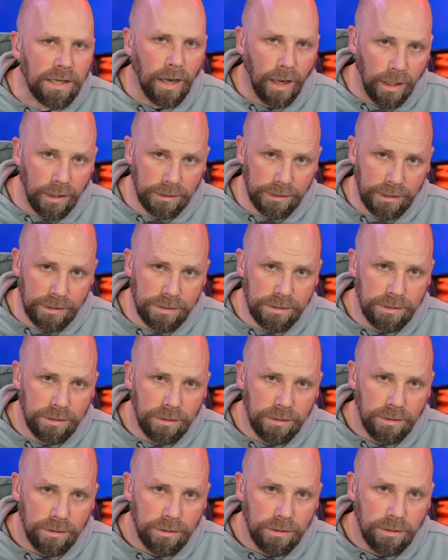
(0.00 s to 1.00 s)
Aldis,
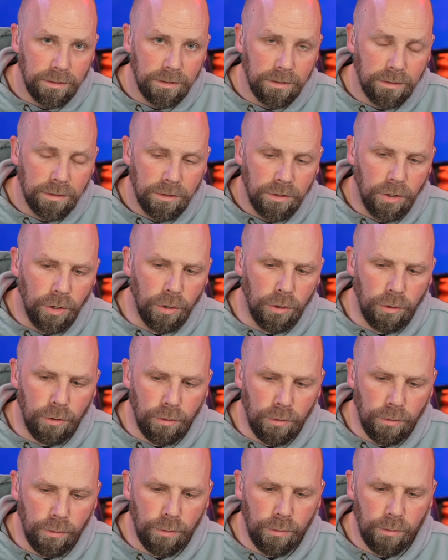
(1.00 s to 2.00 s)

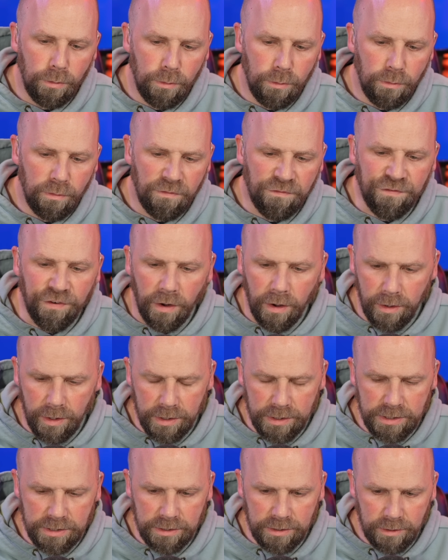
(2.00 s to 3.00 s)
who,
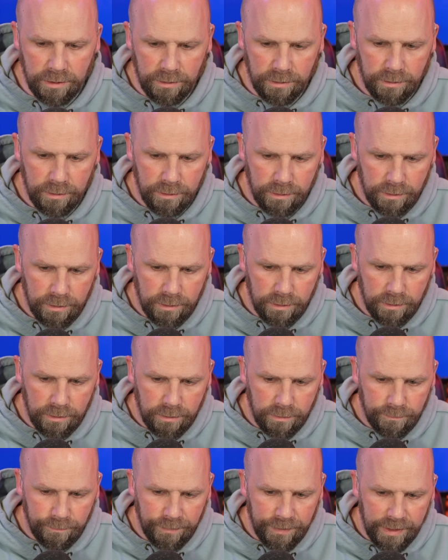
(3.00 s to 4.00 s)
first,
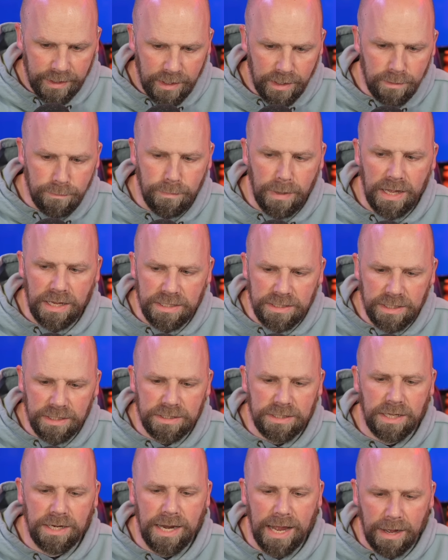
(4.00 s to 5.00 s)
he makes
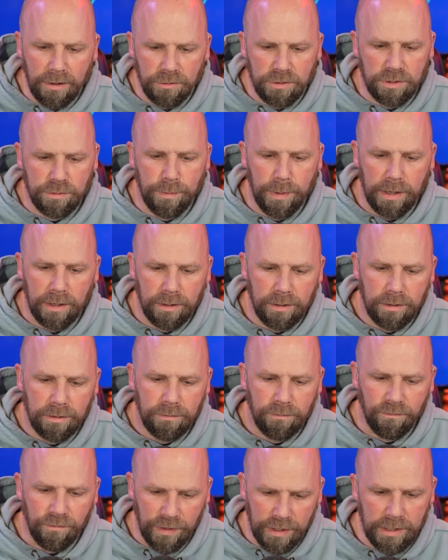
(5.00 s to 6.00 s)
this announcement
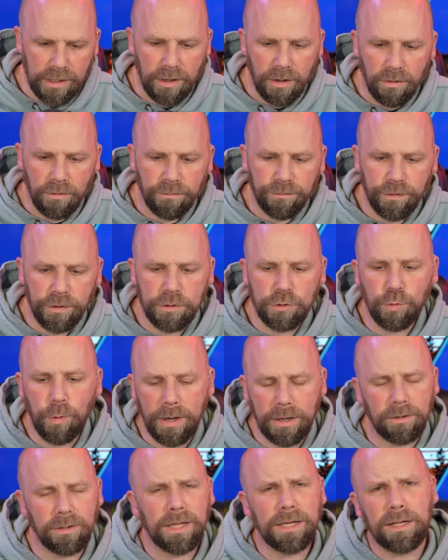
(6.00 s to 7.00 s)
video for
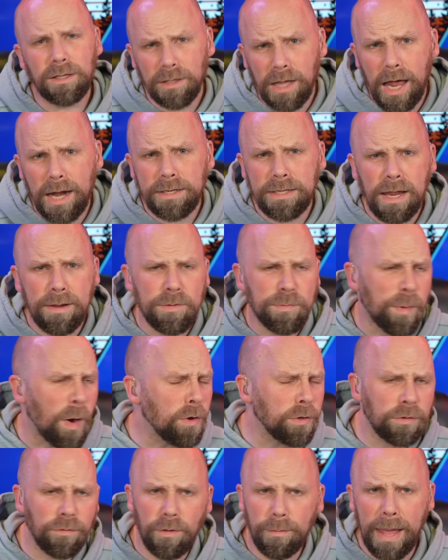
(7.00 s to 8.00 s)
Twitter. Like, a lot of times,
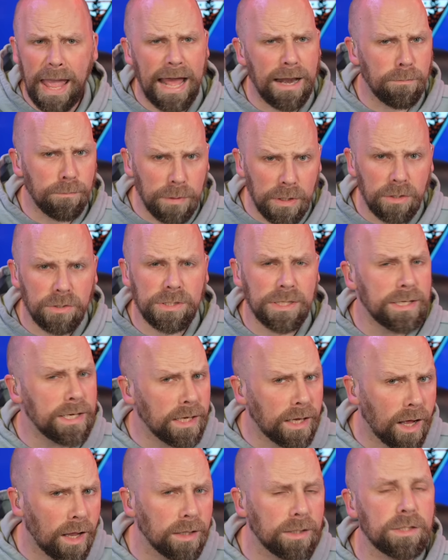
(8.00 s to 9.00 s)
both of them, Adam Pearce and
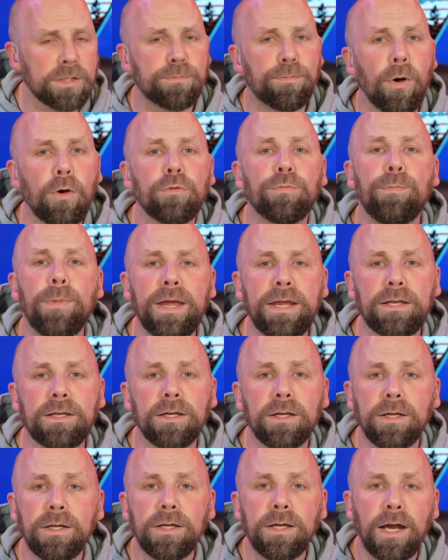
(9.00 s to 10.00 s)
Nick Aldis, both make
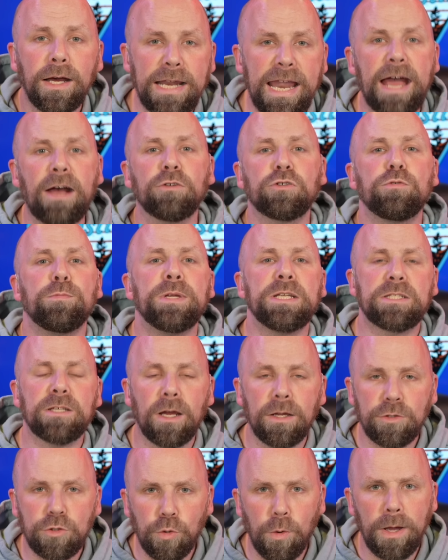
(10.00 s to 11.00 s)
announcements
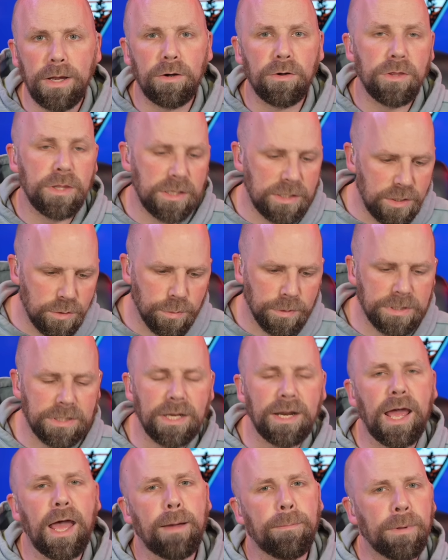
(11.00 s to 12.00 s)
on Twitter. This is what's
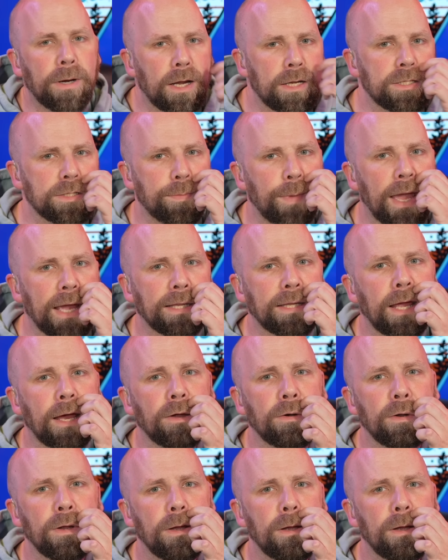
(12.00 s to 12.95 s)
going to happen on SmackDown.